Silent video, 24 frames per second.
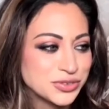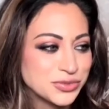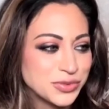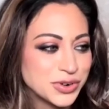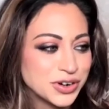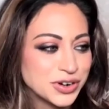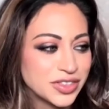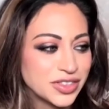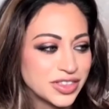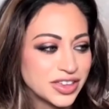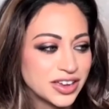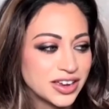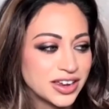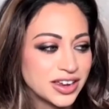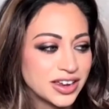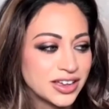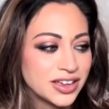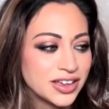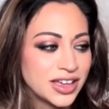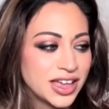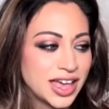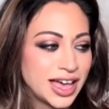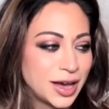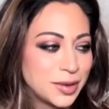where they
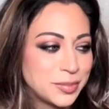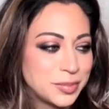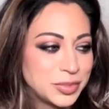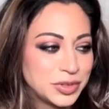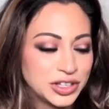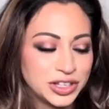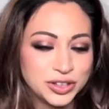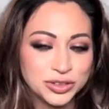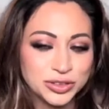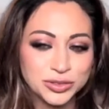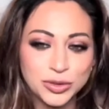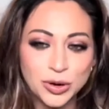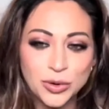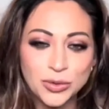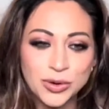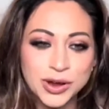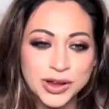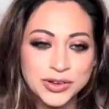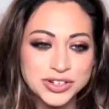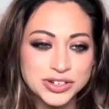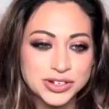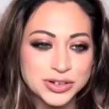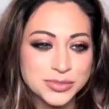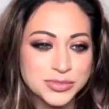happily throw
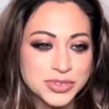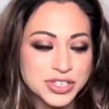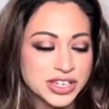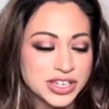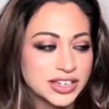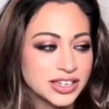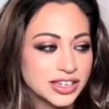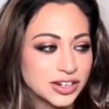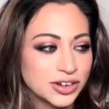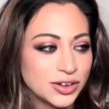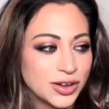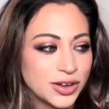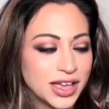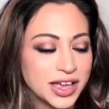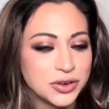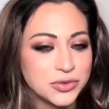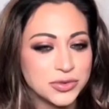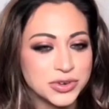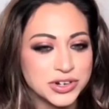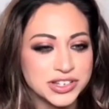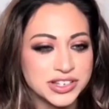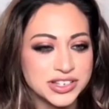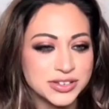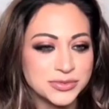around terms like, you know,
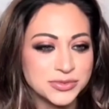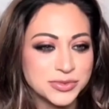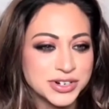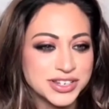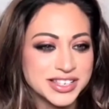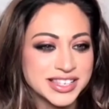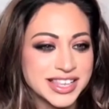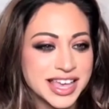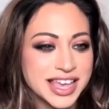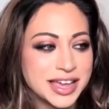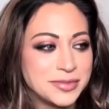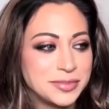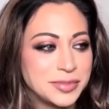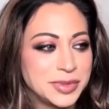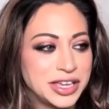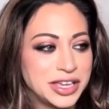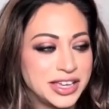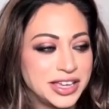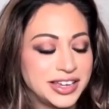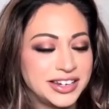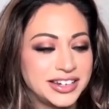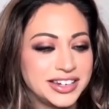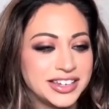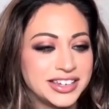equitas, and what does that
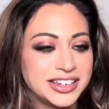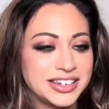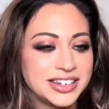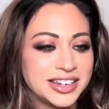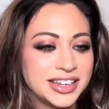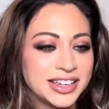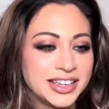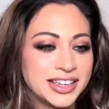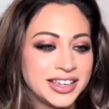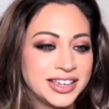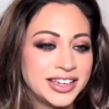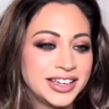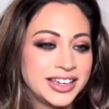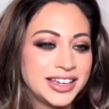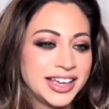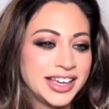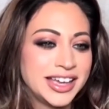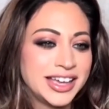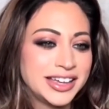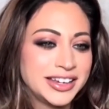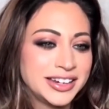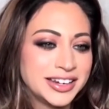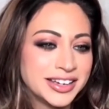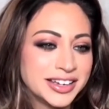mean?
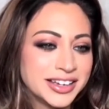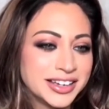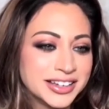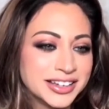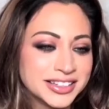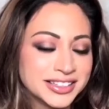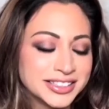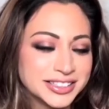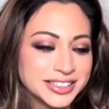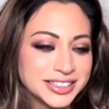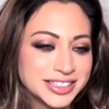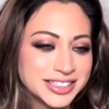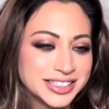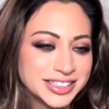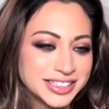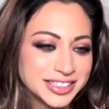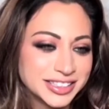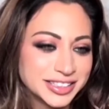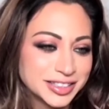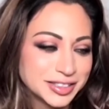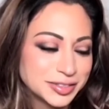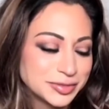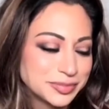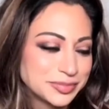And
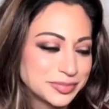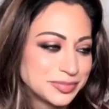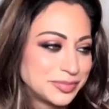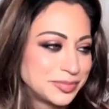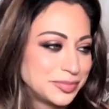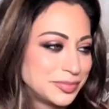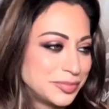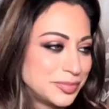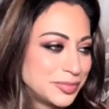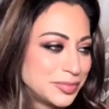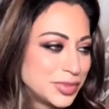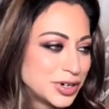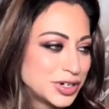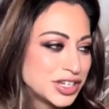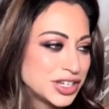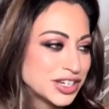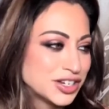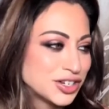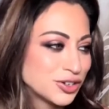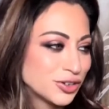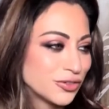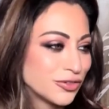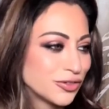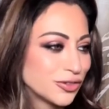the
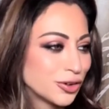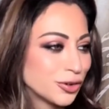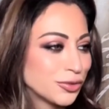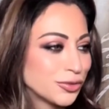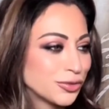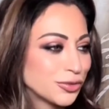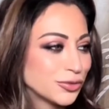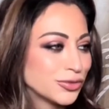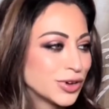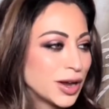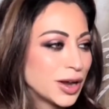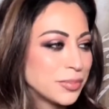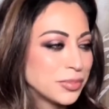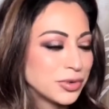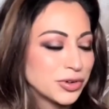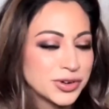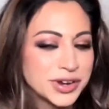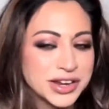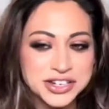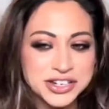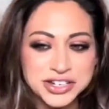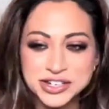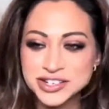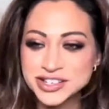potential for
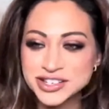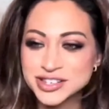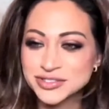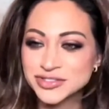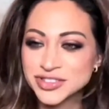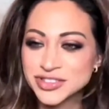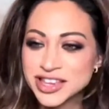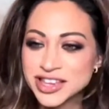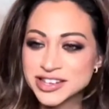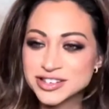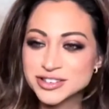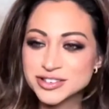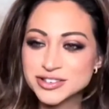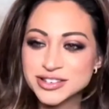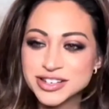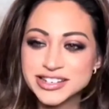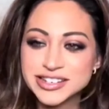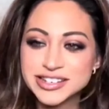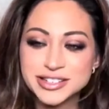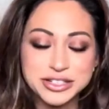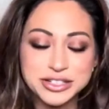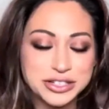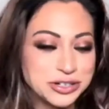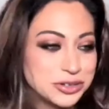reparations of things you
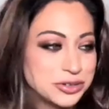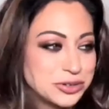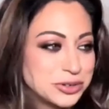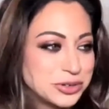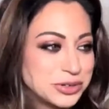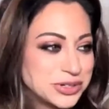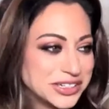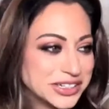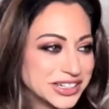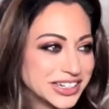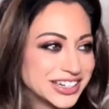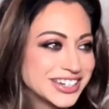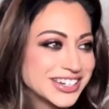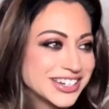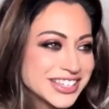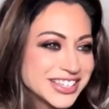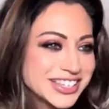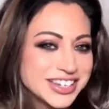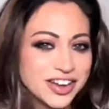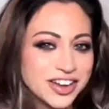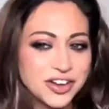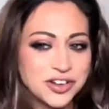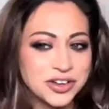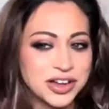didn't do, and
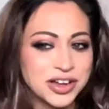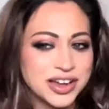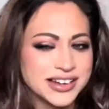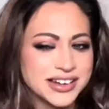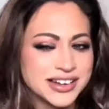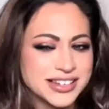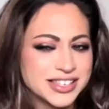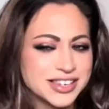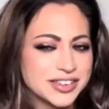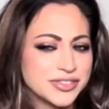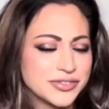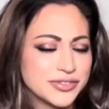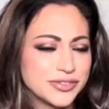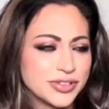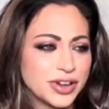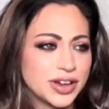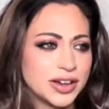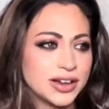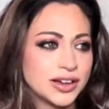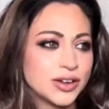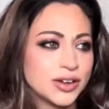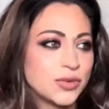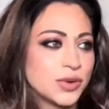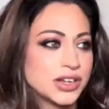just all kinds of
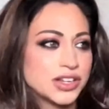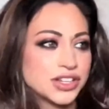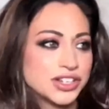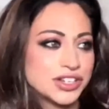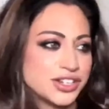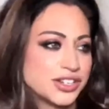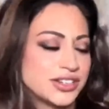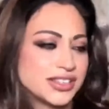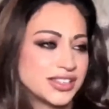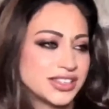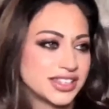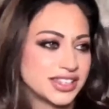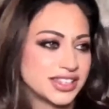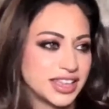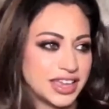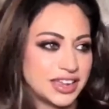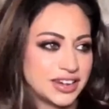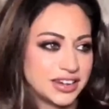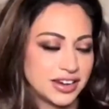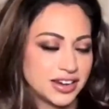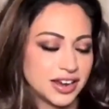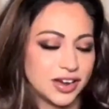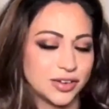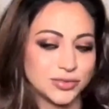questions that
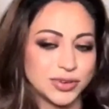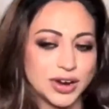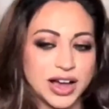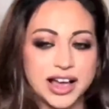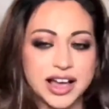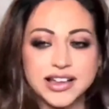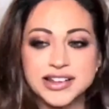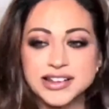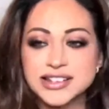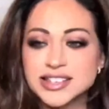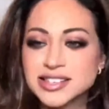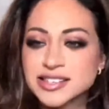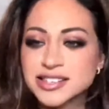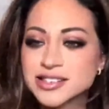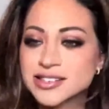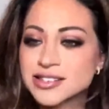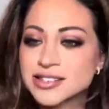arise.